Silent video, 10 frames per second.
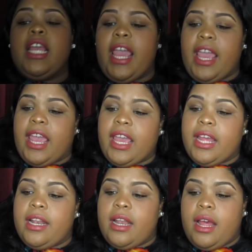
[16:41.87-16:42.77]

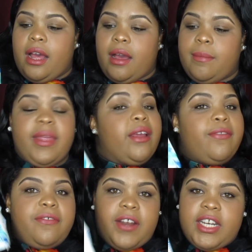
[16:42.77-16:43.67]
they're
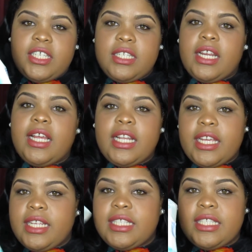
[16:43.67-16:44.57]
fresh and
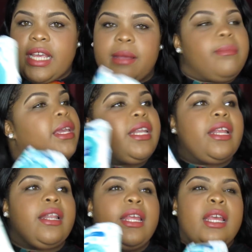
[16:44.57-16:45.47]
clean scent,
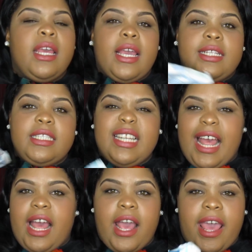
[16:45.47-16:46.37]
meaning it's
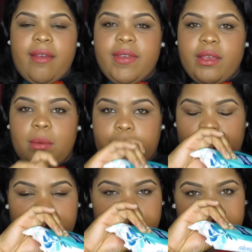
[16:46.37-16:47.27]
not heavy on
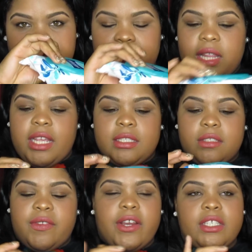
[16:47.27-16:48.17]
perfume and things.
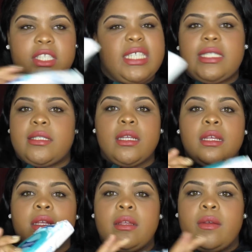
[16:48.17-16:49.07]
It's
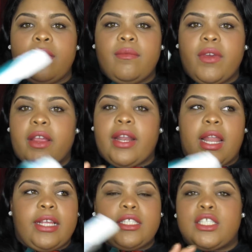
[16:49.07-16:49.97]
very
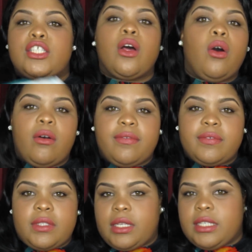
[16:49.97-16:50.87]
like
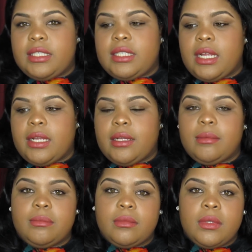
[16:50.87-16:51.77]
soft. It's
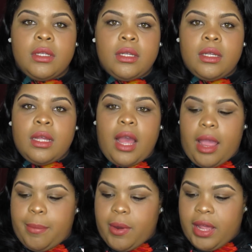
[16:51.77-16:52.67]

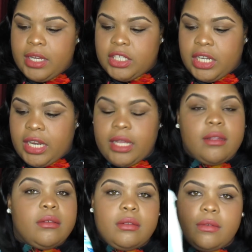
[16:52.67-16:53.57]
hyperallergenic,
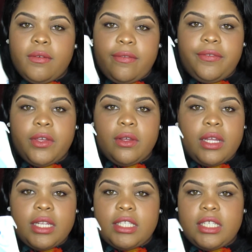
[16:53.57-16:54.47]
feel
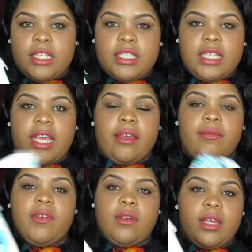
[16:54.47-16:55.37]
good to your
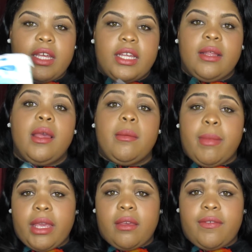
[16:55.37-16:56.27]
skin, feel good,
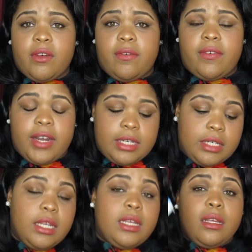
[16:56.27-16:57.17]
make you feel fresh.
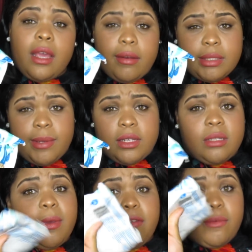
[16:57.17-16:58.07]
Every time I go
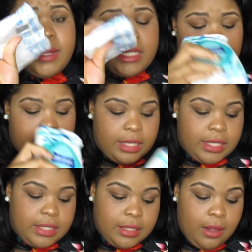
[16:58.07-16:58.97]
to the bathroom, I take
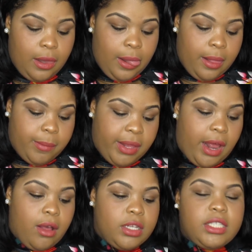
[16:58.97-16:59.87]
this. But
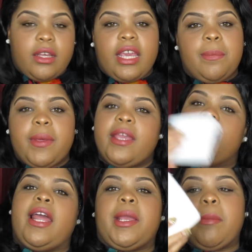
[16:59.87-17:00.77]
I also keep in
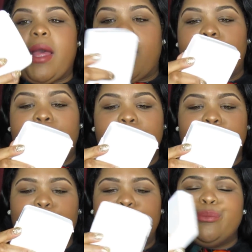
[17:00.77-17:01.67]
here like my
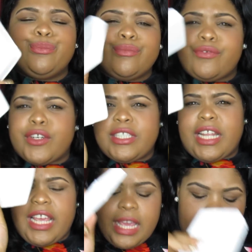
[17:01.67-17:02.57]
little
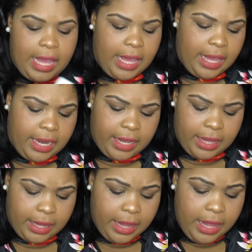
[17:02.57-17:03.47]
first aid kit,